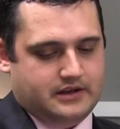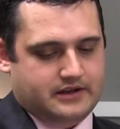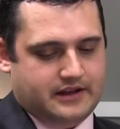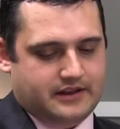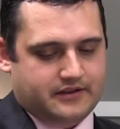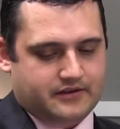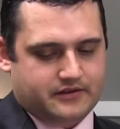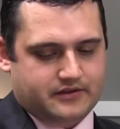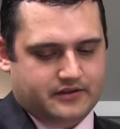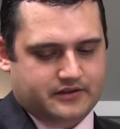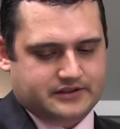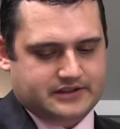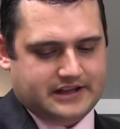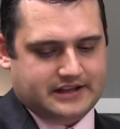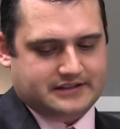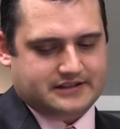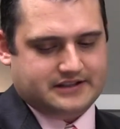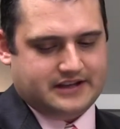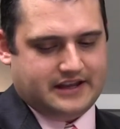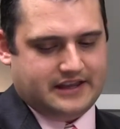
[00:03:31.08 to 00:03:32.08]
Now, there are those
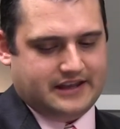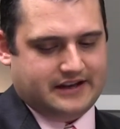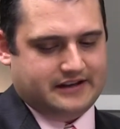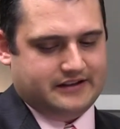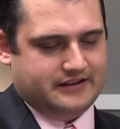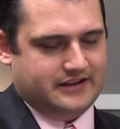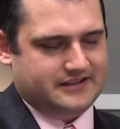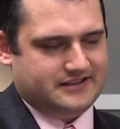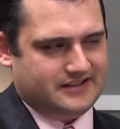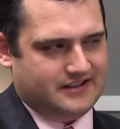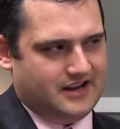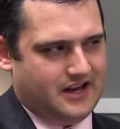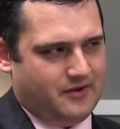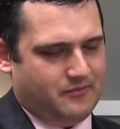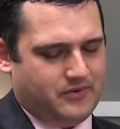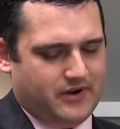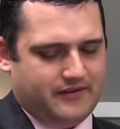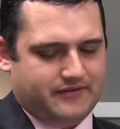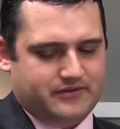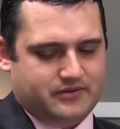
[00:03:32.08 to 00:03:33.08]
that say that unless a
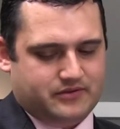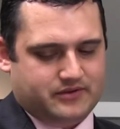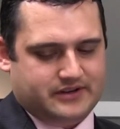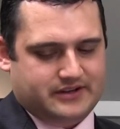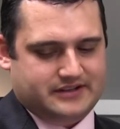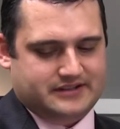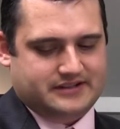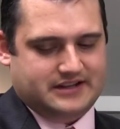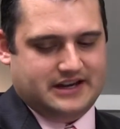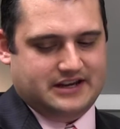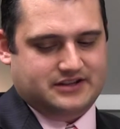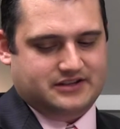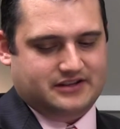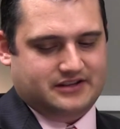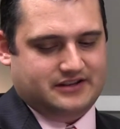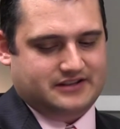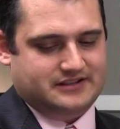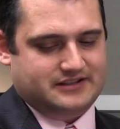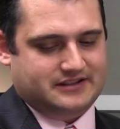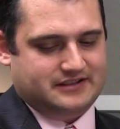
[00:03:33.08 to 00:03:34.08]
nonprofit
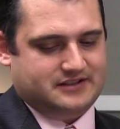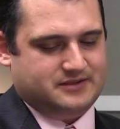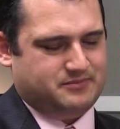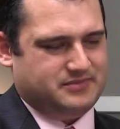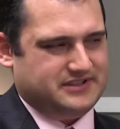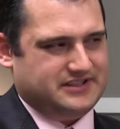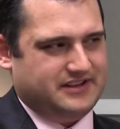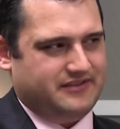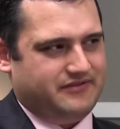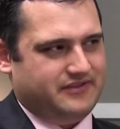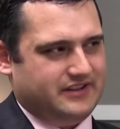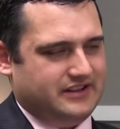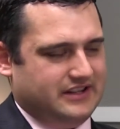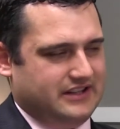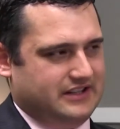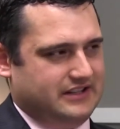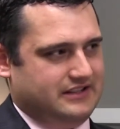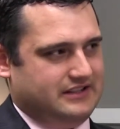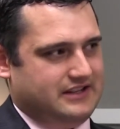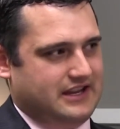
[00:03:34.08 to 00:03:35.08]
organization is
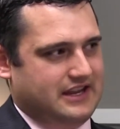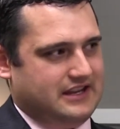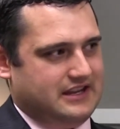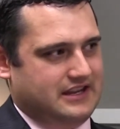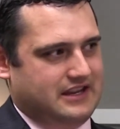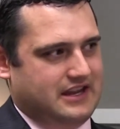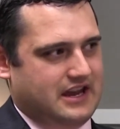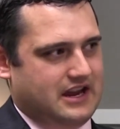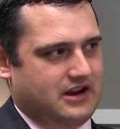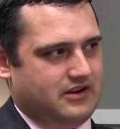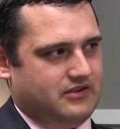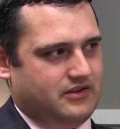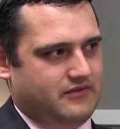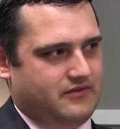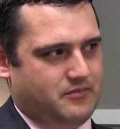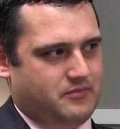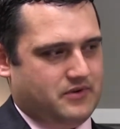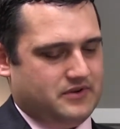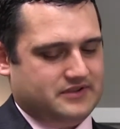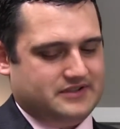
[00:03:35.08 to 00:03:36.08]
specifically taking care of
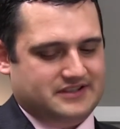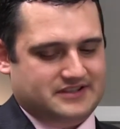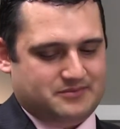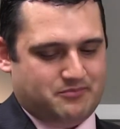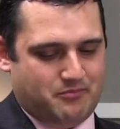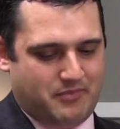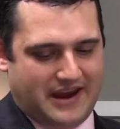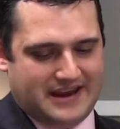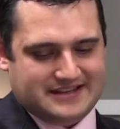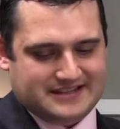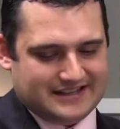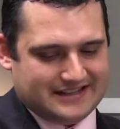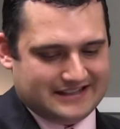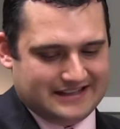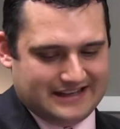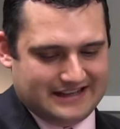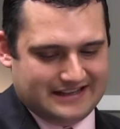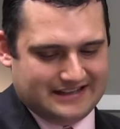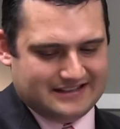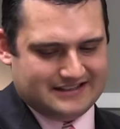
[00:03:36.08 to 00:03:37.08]
a person's basic
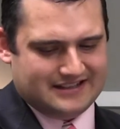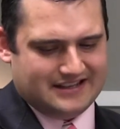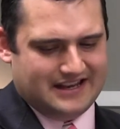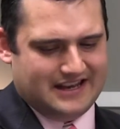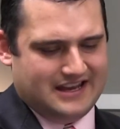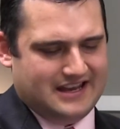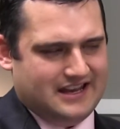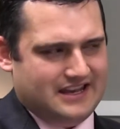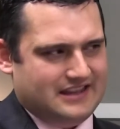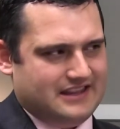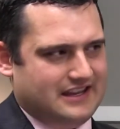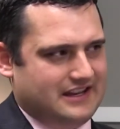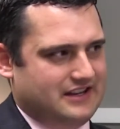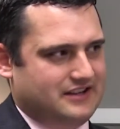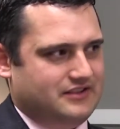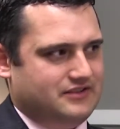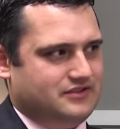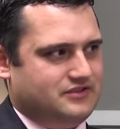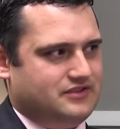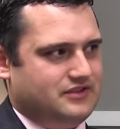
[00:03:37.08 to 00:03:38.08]
needs, that
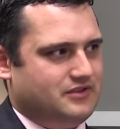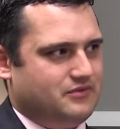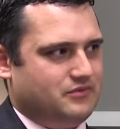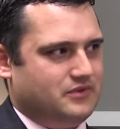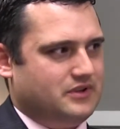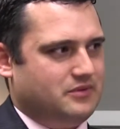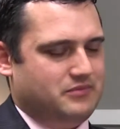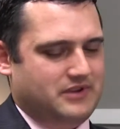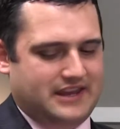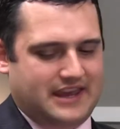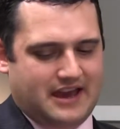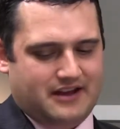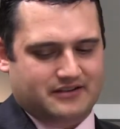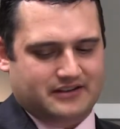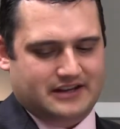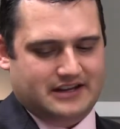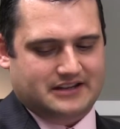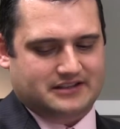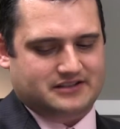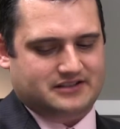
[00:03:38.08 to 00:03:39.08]
it shouldn't really be
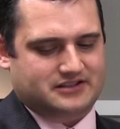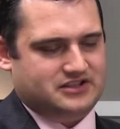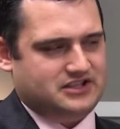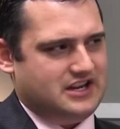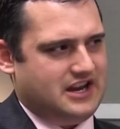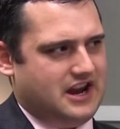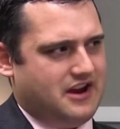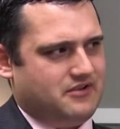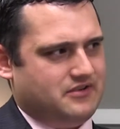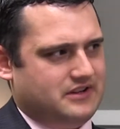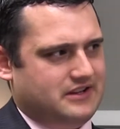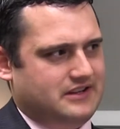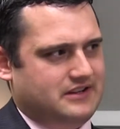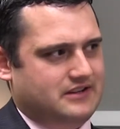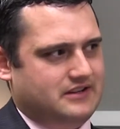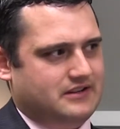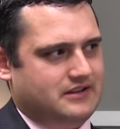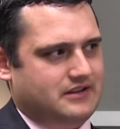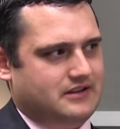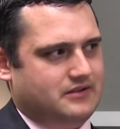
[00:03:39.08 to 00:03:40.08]
counted as
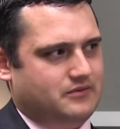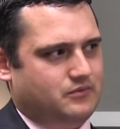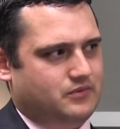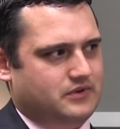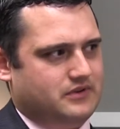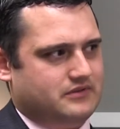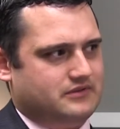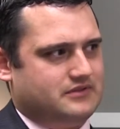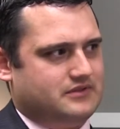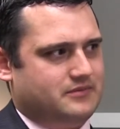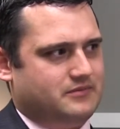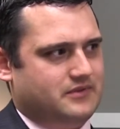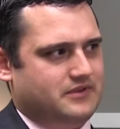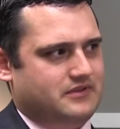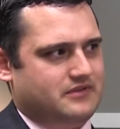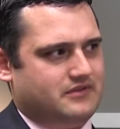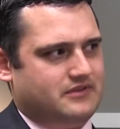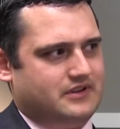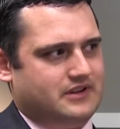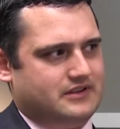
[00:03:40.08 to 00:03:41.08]
charity. What are some of
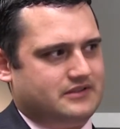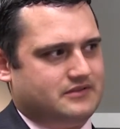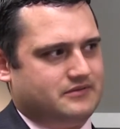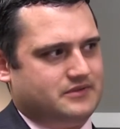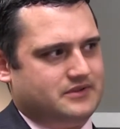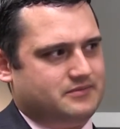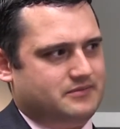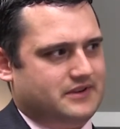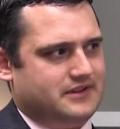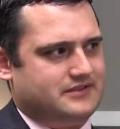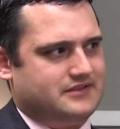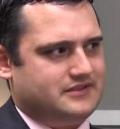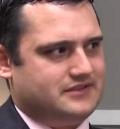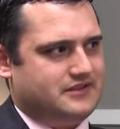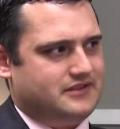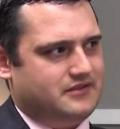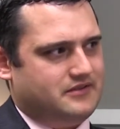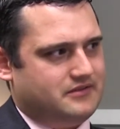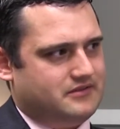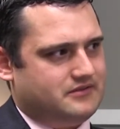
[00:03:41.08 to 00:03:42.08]
your thoughts or responses
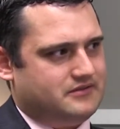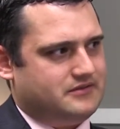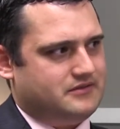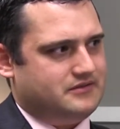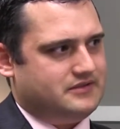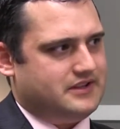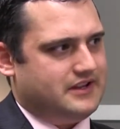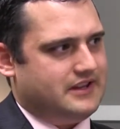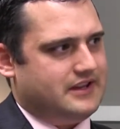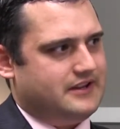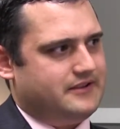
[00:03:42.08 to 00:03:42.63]
to those who say